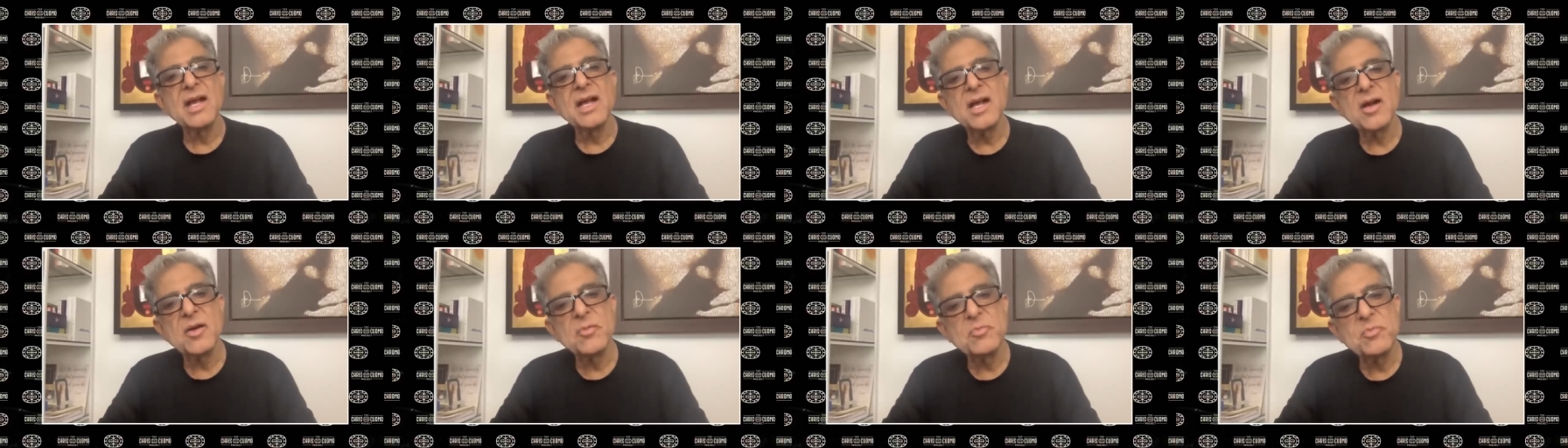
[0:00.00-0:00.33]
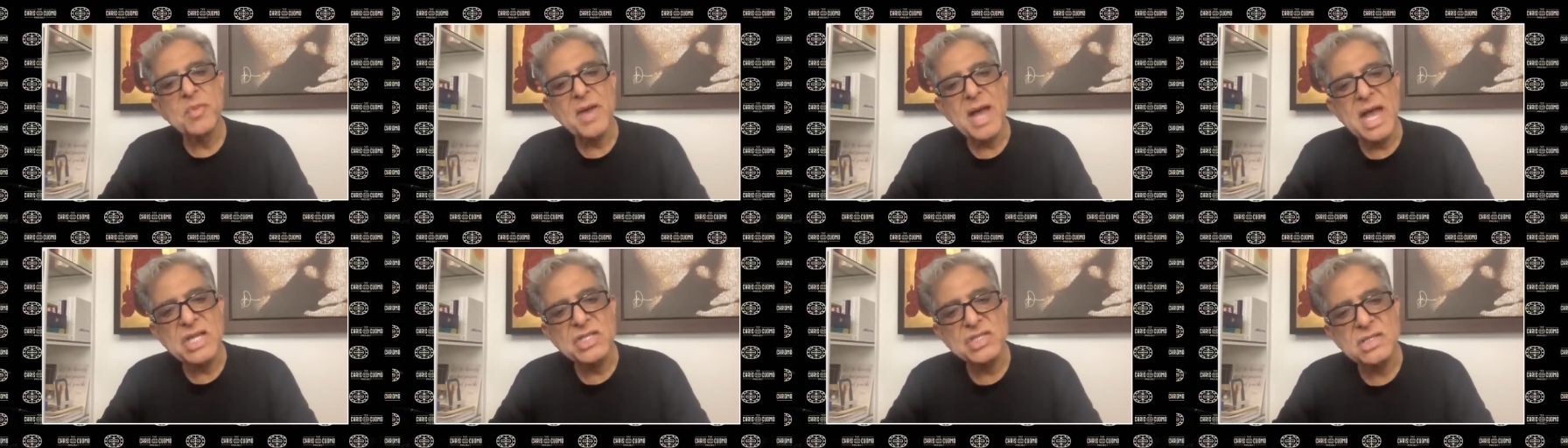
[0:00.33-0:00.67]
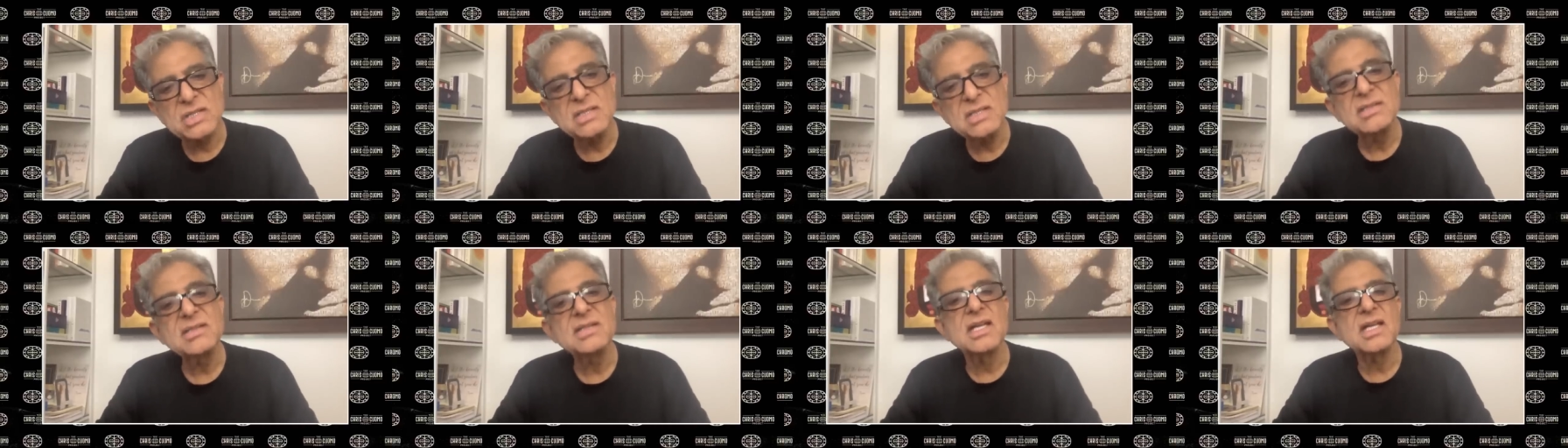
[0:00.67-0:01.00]

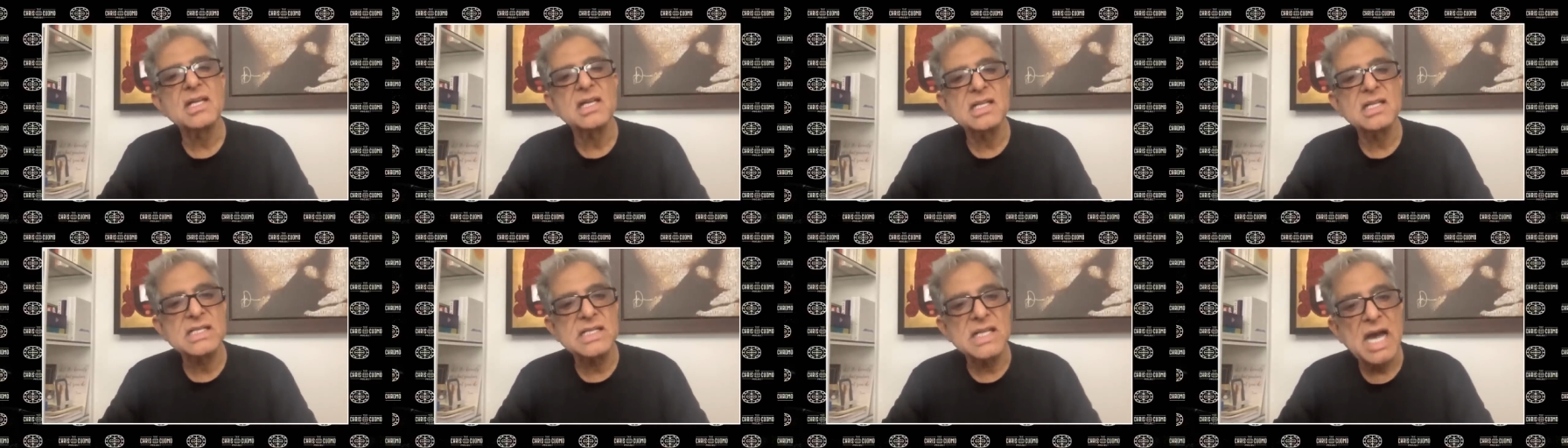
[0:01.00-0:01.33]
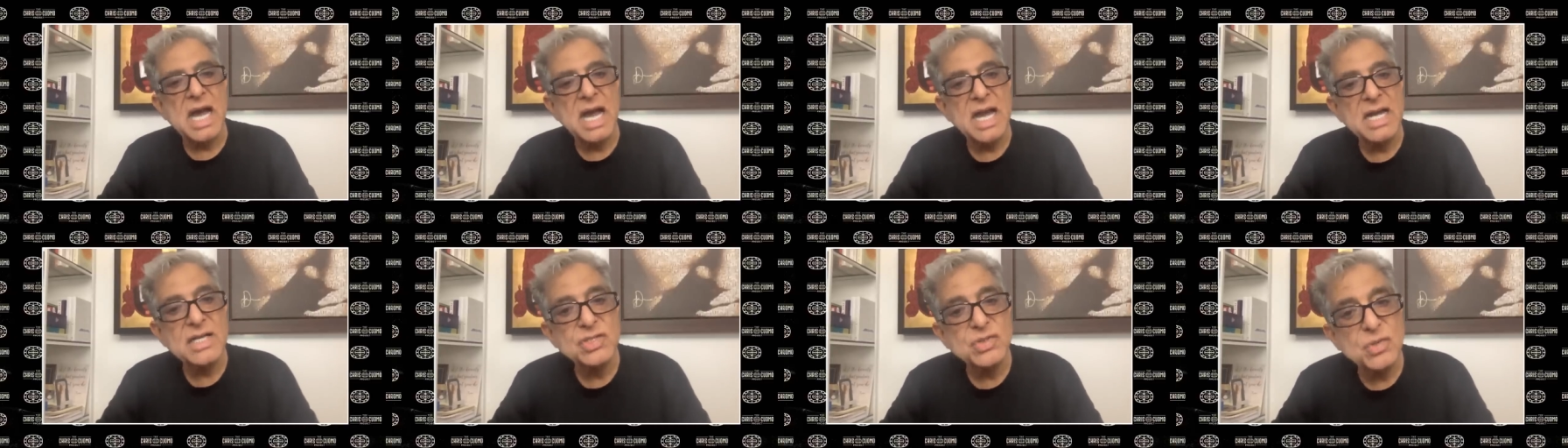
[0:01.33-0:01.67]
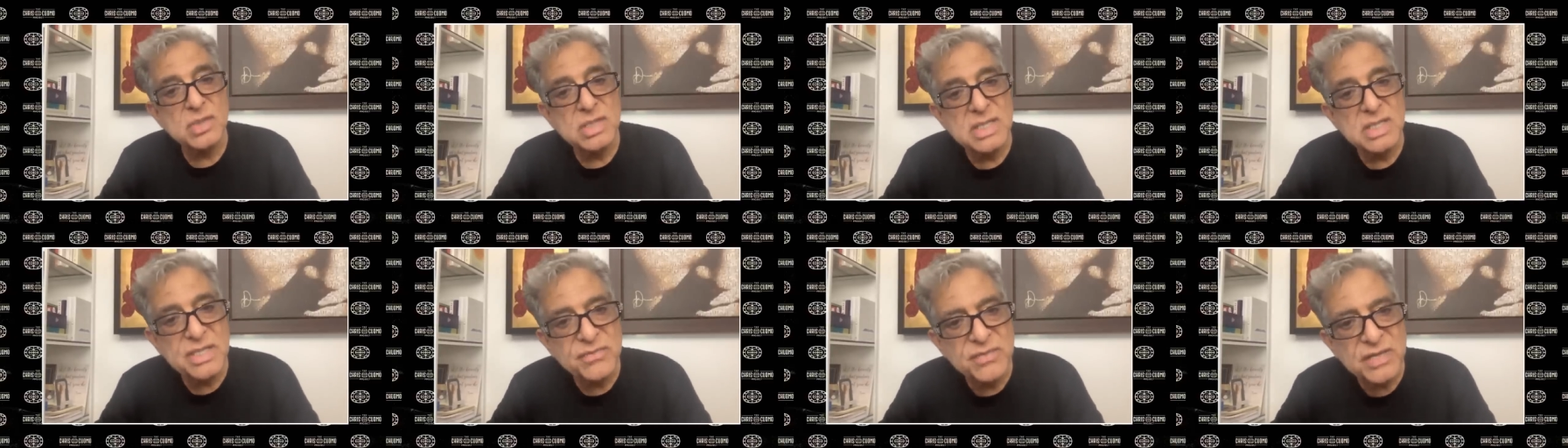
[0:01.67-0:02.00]
compassion, the desire
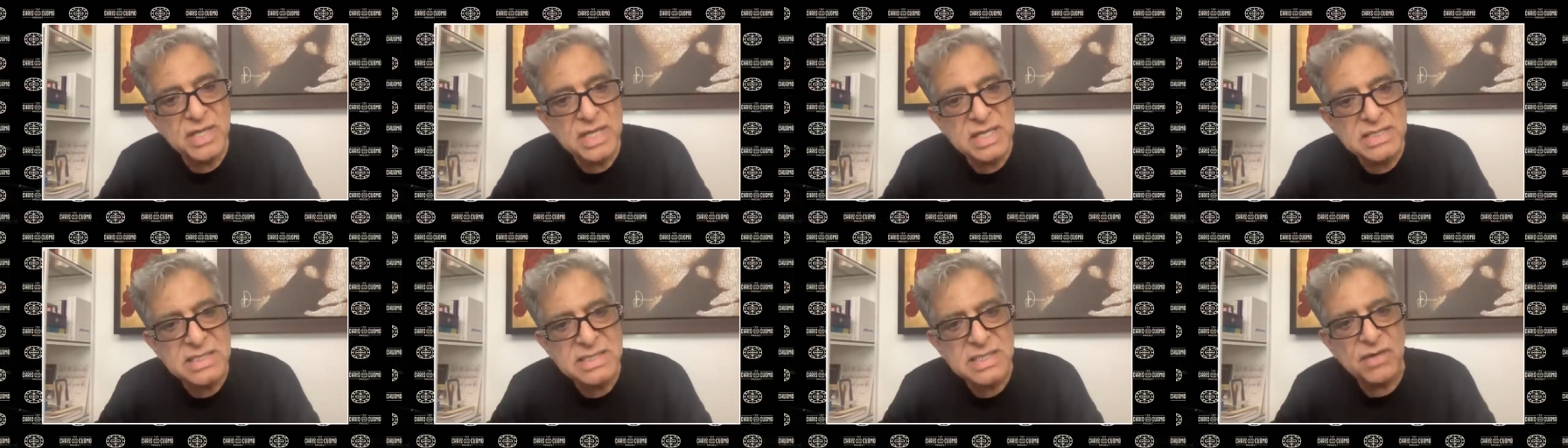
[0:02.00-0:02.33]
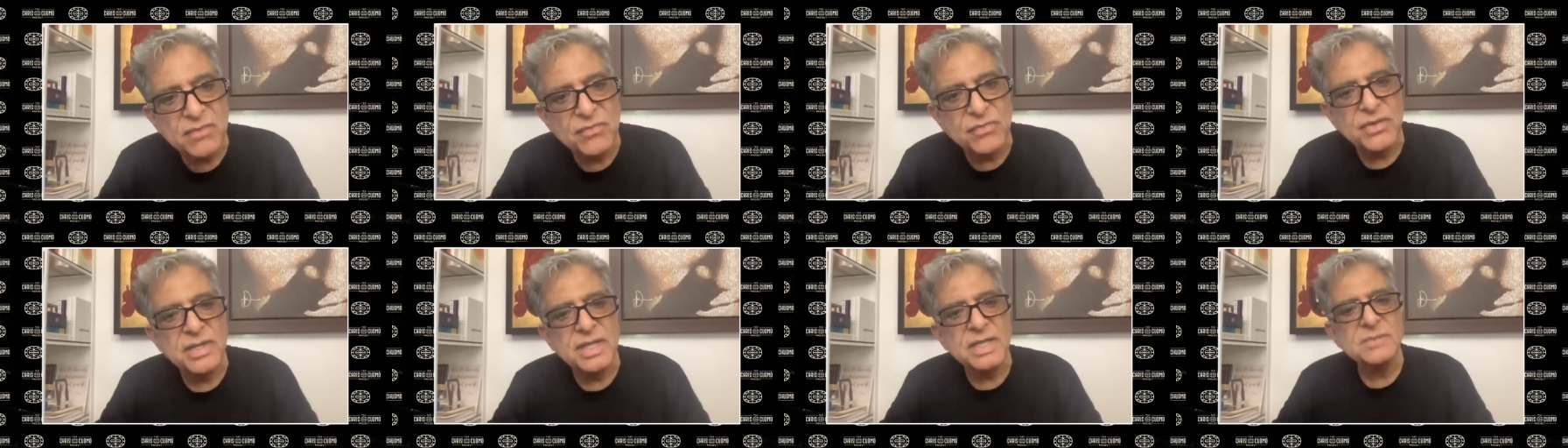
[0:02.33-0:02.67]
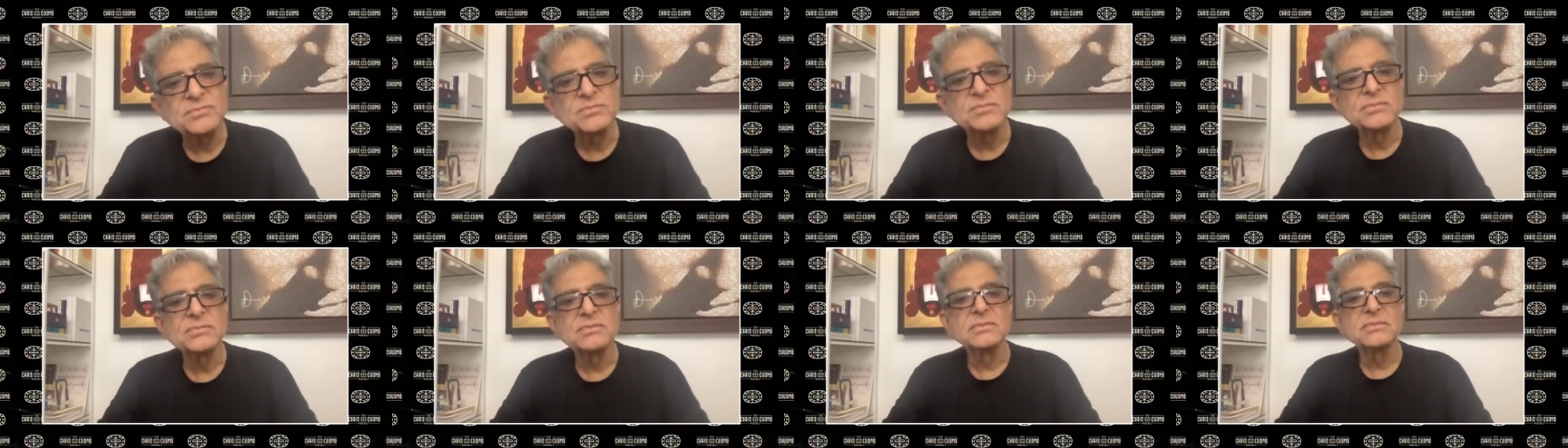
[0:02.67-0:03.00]
to alleviate suffering,